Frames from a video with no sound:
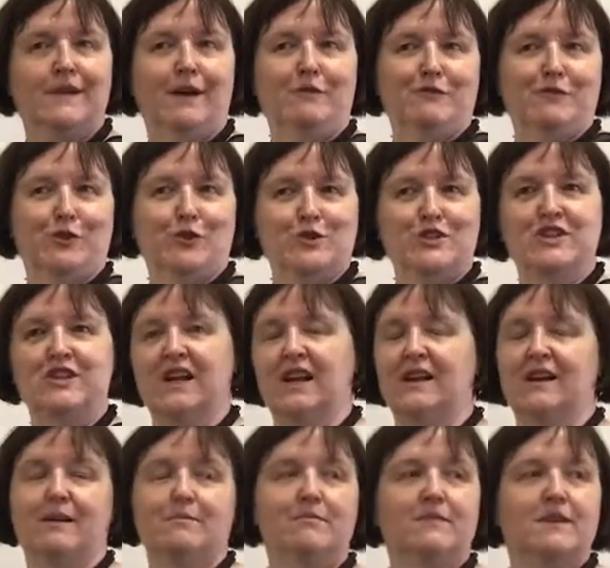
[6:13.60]

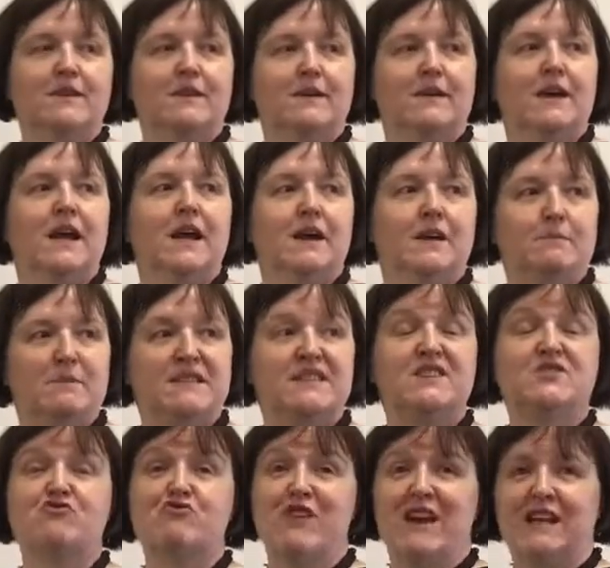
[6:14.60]
Unfortunately, I'm
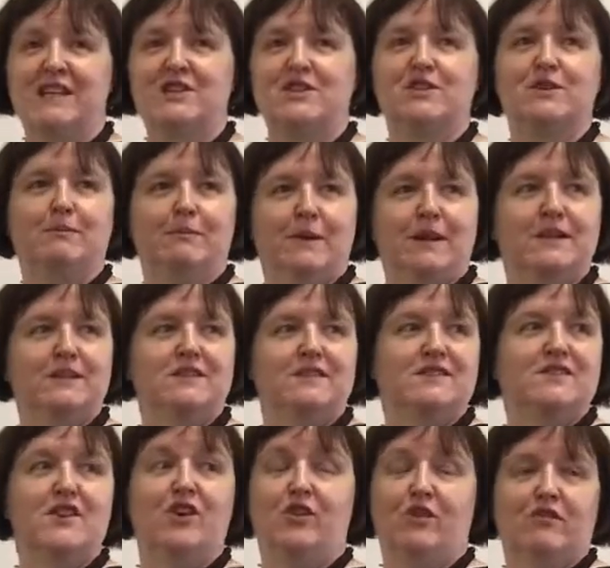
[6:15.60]
Mrs.
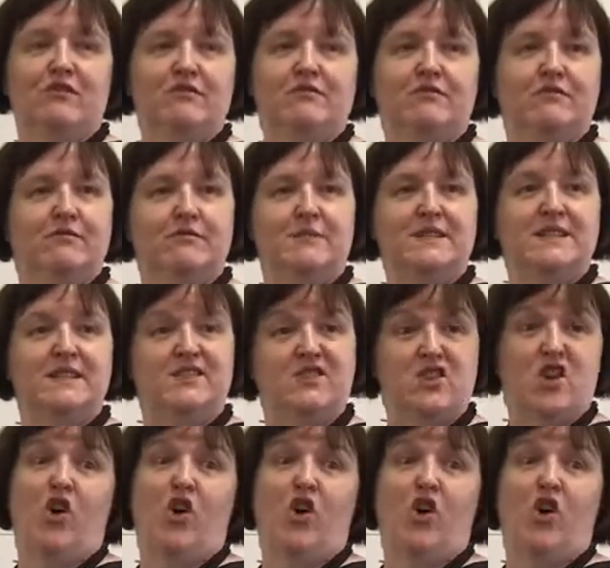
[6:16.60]
Richmond, not Mrs.